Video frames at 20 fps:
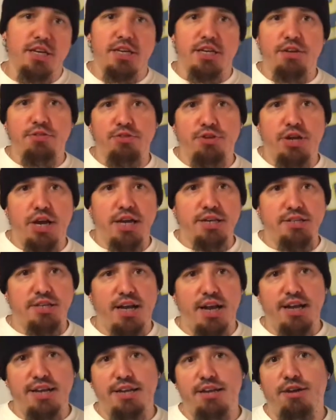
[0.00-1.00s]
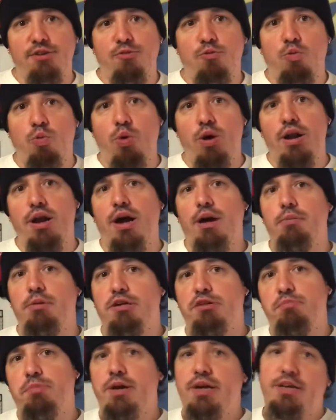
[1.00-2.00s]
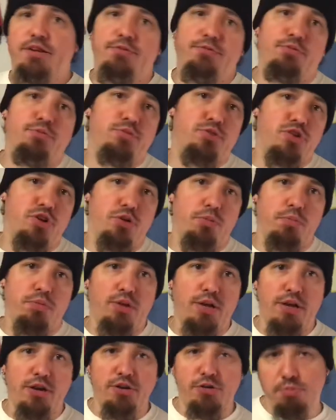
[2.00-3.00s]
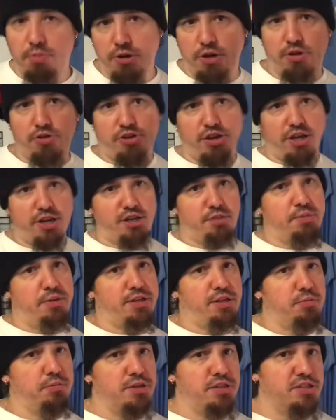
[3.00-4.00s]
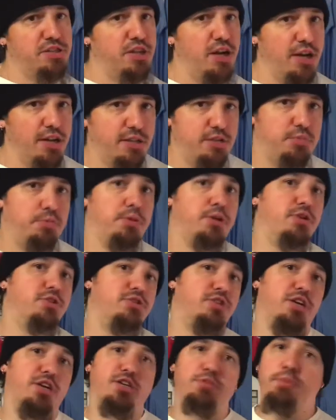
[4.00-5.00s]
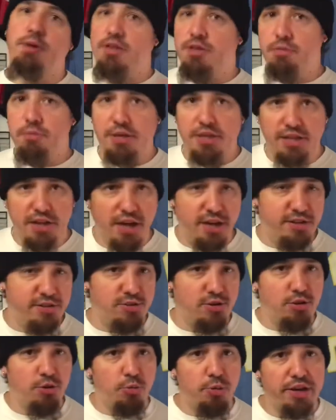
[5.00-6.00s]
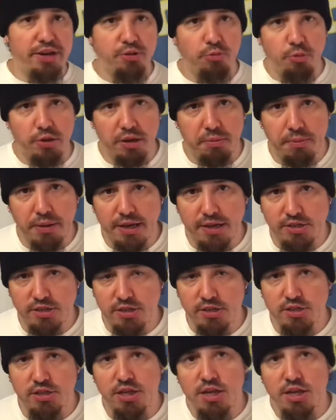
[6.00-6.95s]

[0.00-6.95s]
give you guys an idea of what I'm expecting from certain players I expect to be studs, players I expect to be duds on a week-to-week basis.